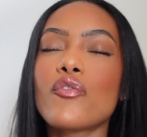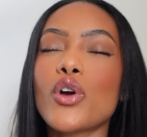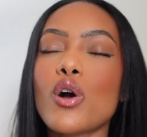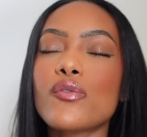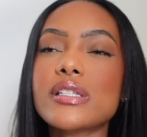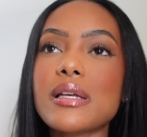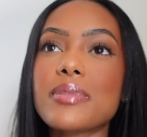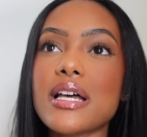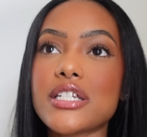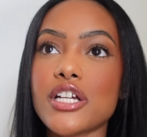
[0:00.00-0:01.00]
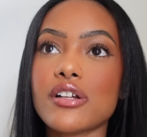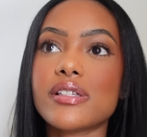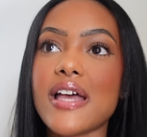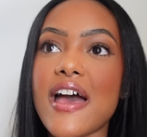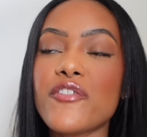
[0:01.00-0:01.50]
for over 10 plus
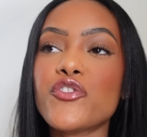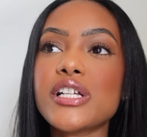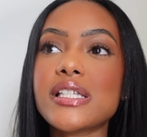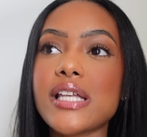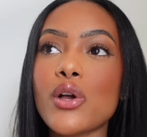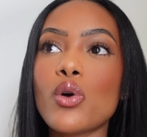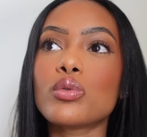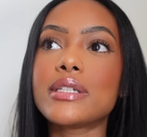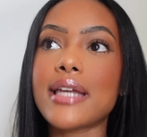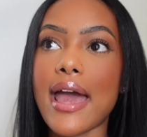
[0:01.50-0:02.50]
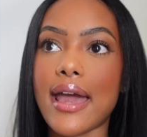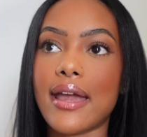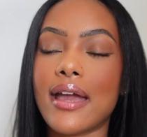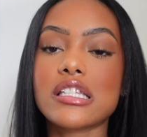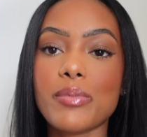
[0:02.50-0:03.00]
years every single
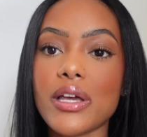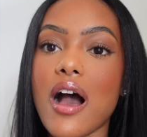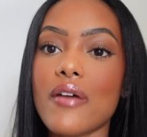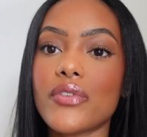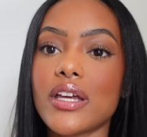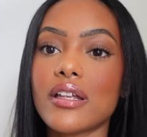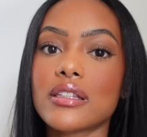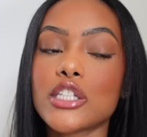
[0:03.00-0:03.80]
day to be confident.